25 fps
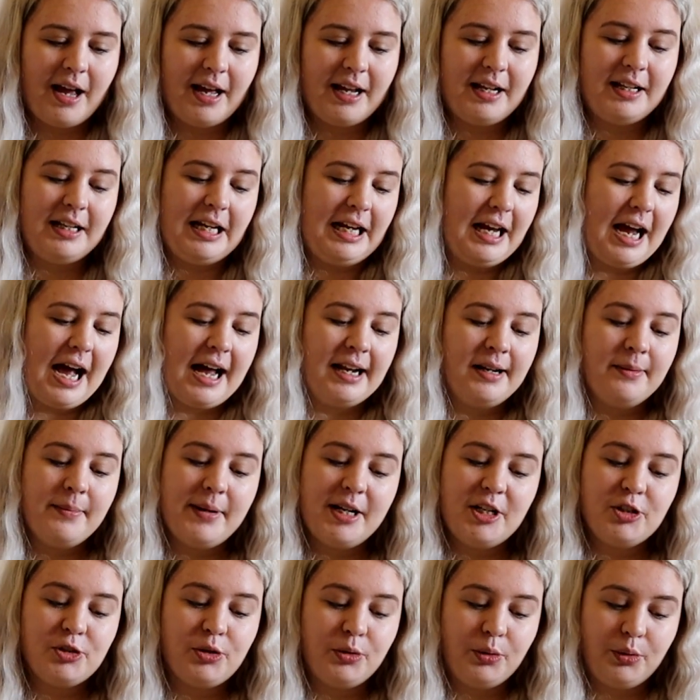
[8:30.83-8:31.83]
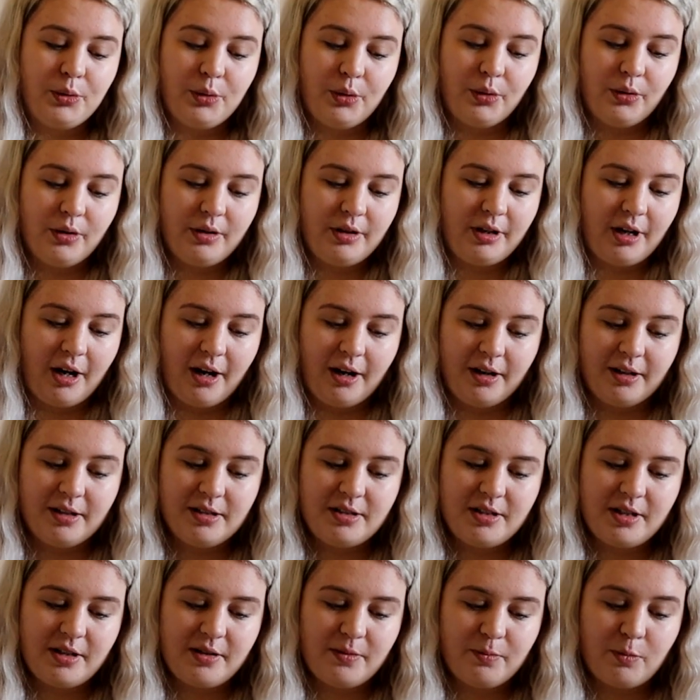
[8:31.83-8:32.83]
In the Animation
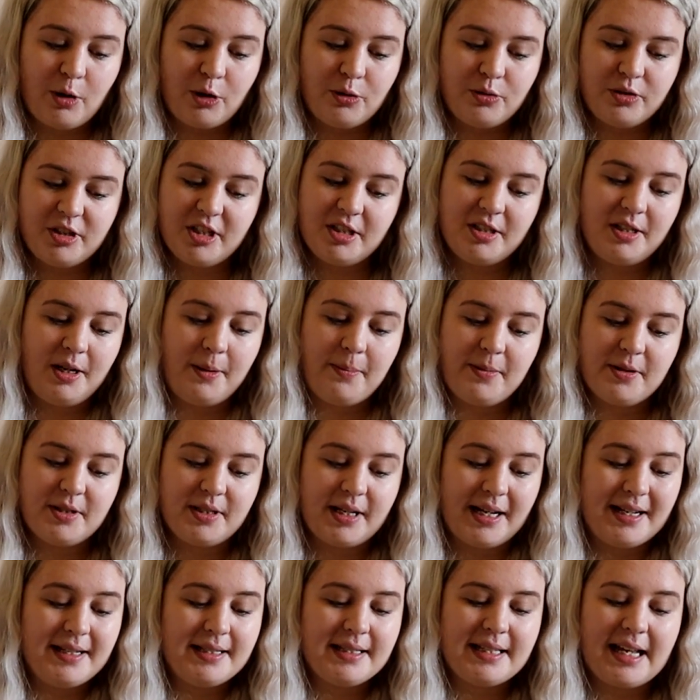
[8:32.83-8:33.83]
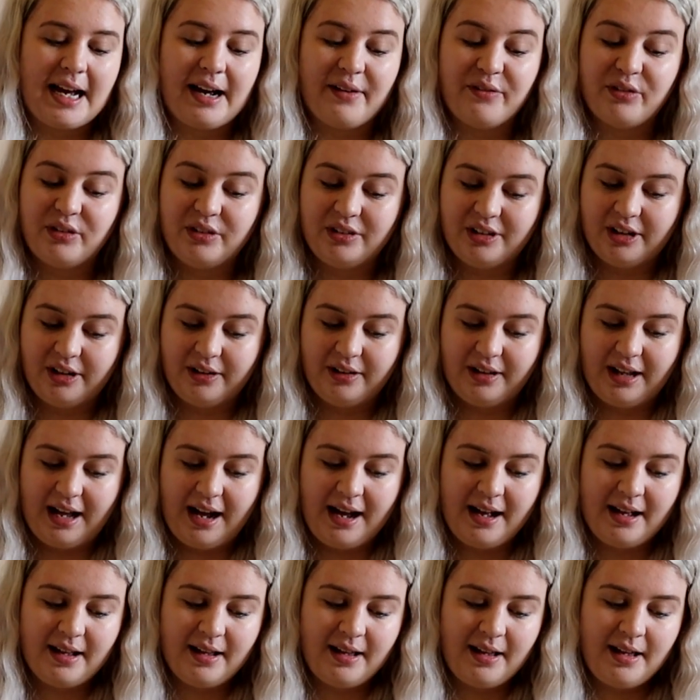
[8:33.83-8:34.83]
Courtyard, Walt Disney Presents, haven't done
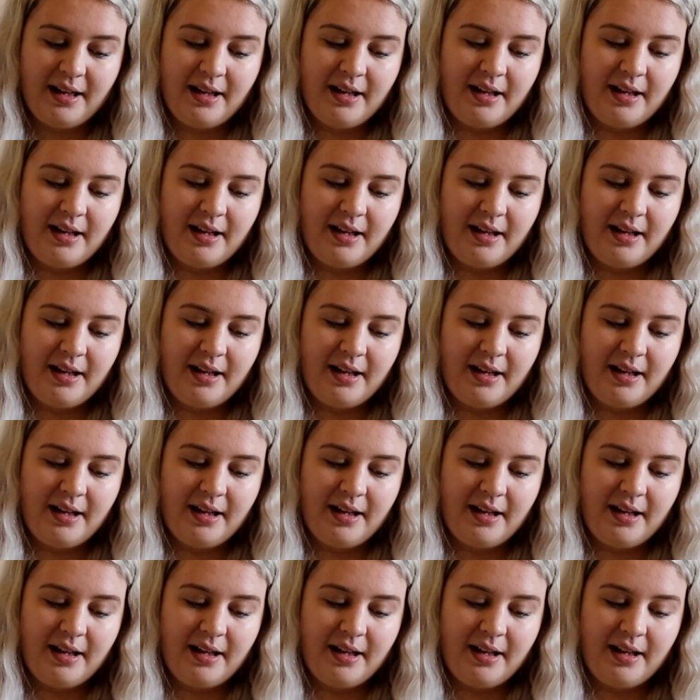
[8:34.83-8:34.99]
that.